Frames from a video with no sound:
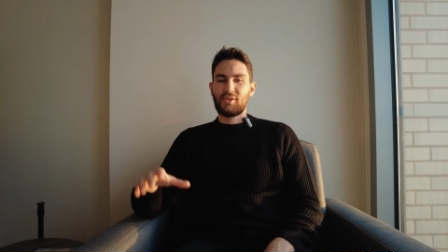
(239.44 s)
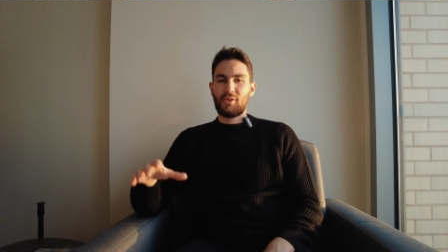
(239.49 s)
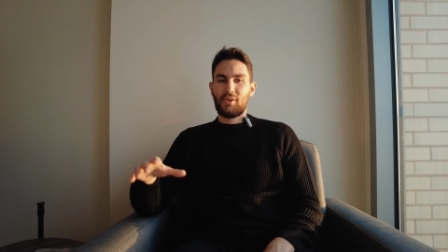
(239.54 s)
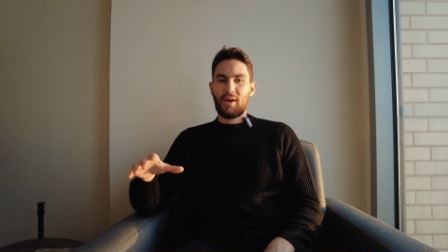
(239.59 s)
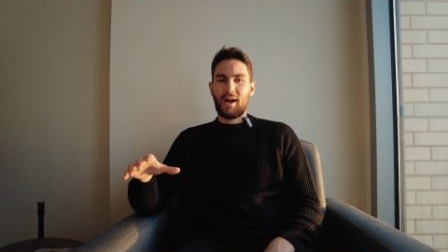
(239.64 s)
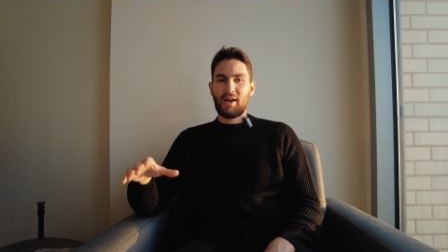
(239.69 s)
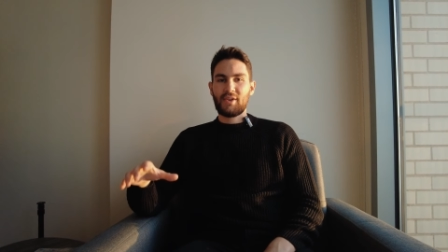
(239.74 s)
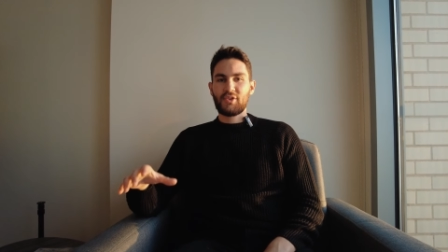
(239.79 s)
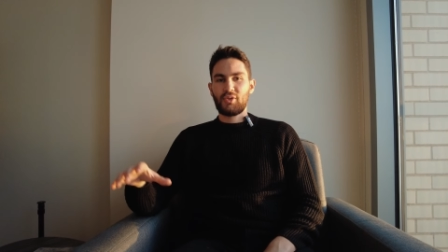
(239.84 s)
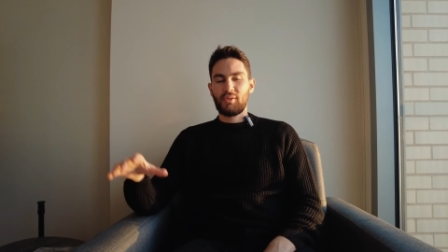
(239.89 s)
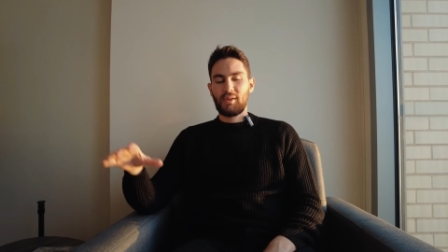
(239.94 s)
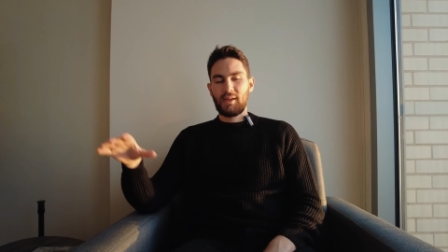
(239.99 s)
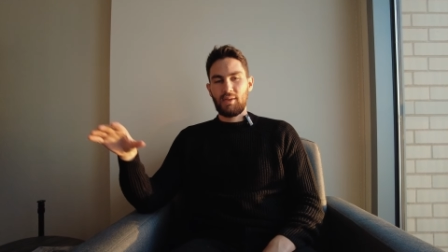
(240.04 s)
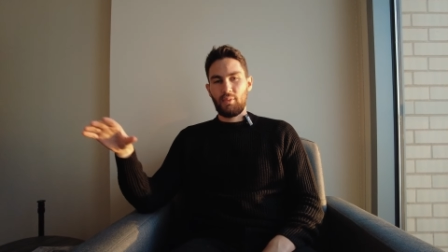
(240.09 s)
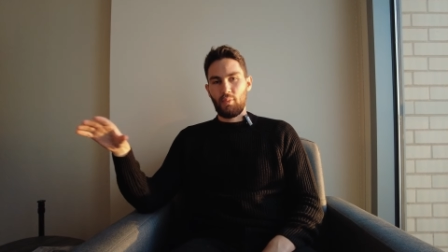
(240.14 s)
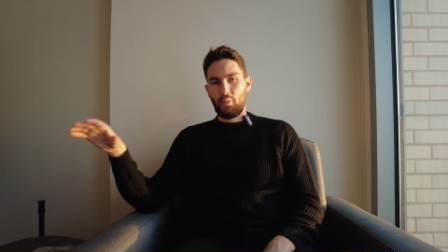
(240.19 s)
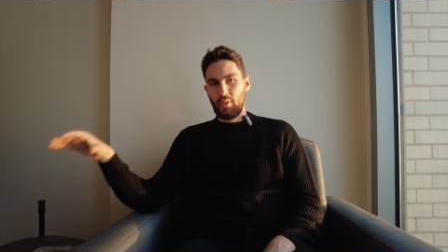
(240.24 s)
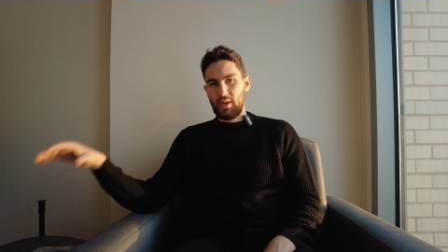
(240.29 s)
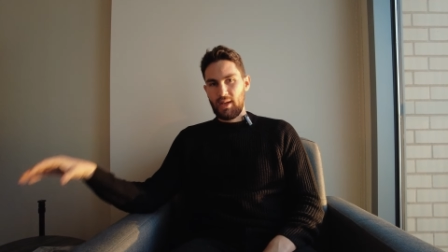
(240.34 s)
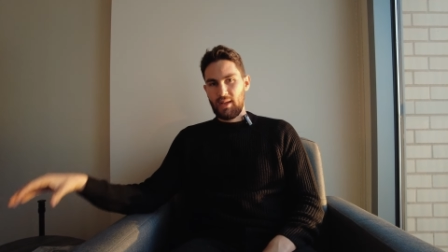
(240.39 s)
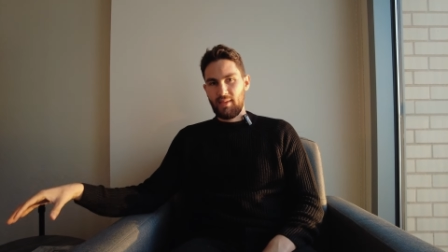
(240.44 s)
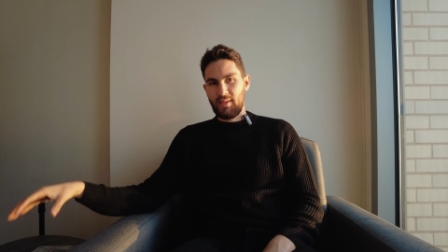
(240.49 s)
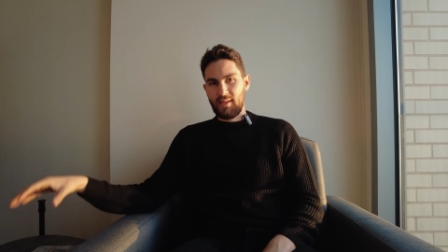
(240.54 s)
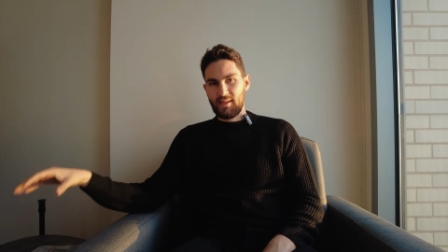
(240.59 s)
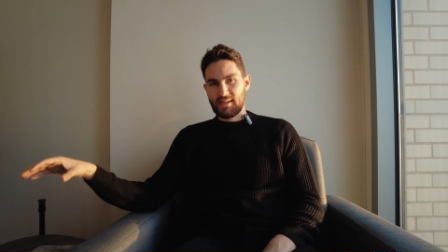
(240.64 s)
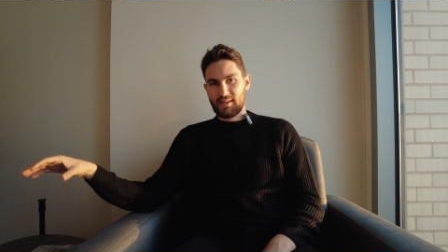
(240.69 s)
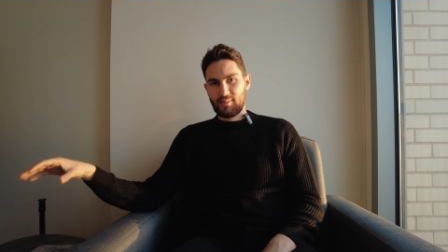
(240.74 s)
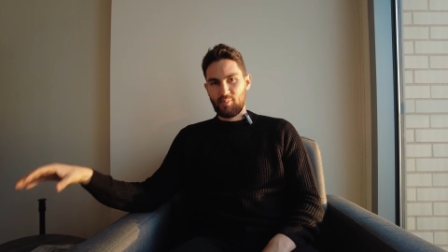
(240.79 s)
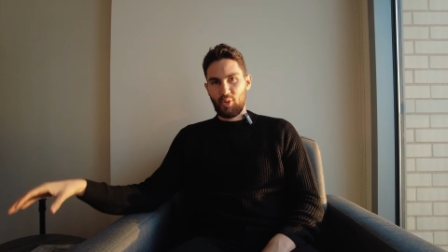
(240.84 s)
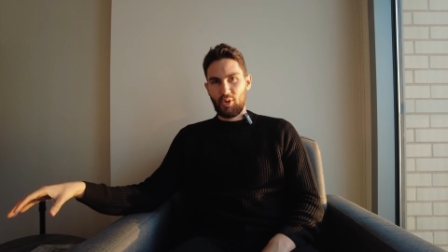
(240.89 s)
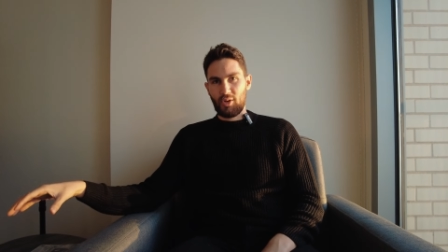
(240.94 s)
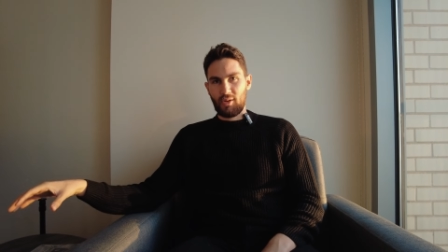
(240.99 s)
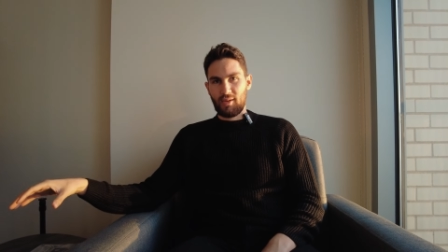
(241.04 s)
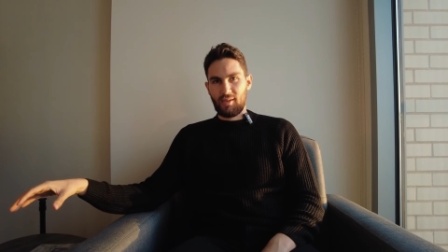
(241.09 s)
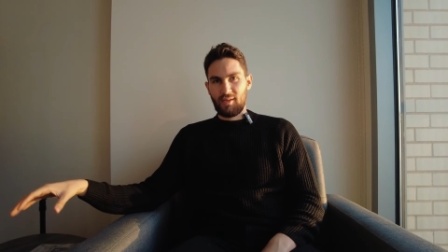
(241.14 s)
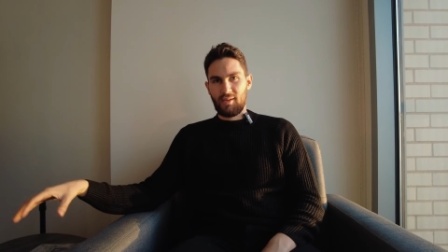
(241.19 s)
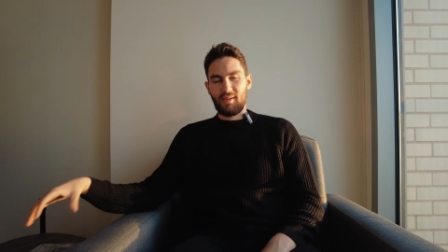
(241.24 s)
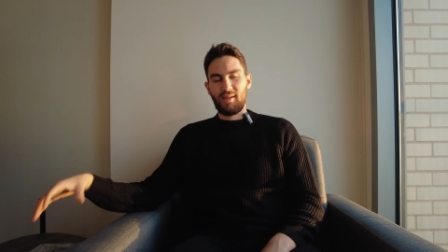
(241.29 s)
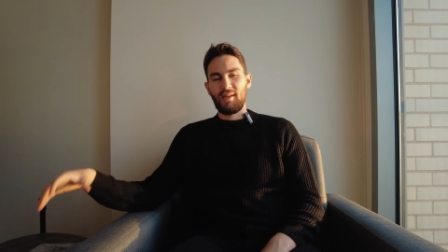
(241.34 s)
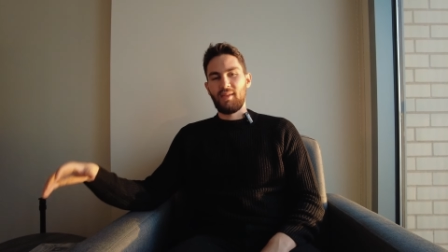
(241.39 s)
to actually read this
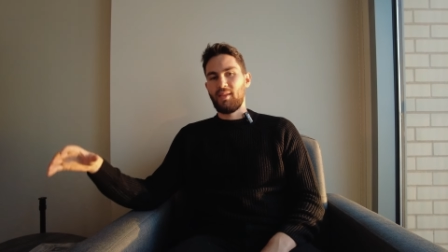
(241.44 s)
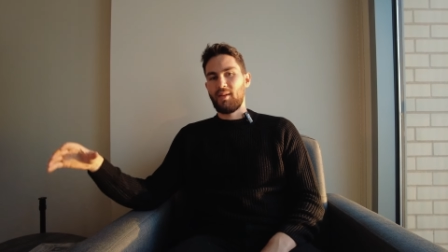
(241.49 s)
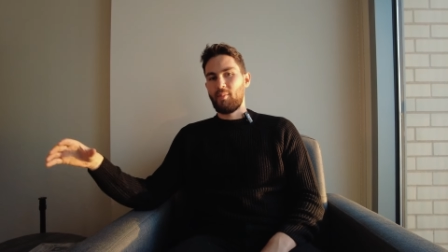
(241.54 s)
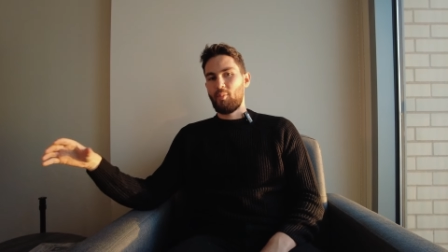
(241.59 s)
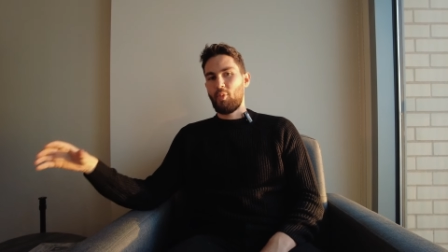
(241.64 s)
book in the